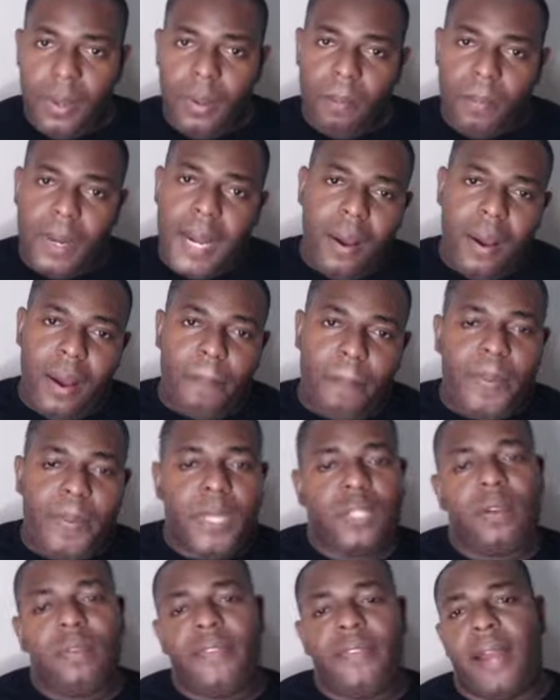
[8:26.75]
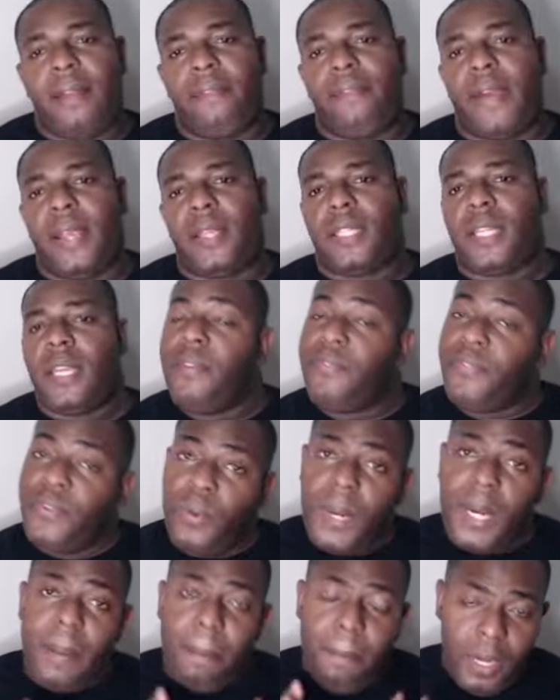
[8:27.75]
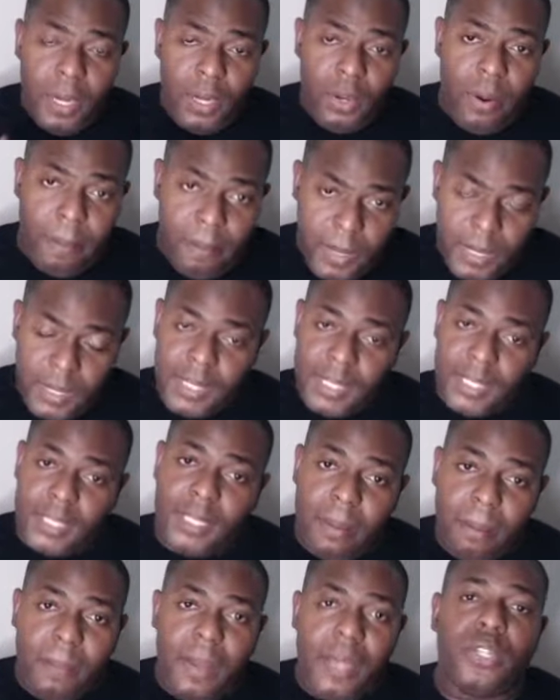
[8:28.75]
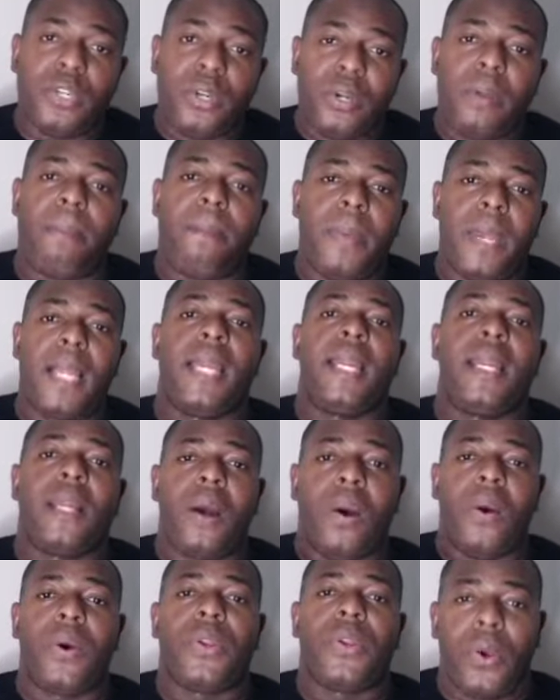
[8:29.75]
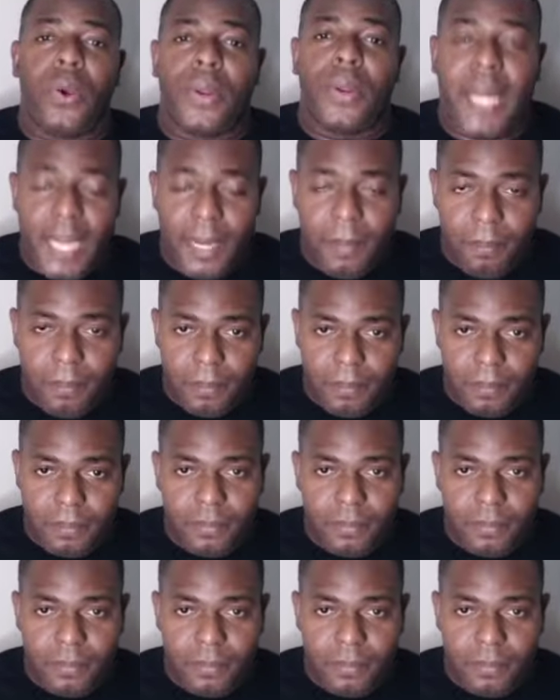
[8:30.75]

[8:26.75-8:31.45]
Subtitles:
But a piece of advice, if you wanna build your business, make sure you build it on your name.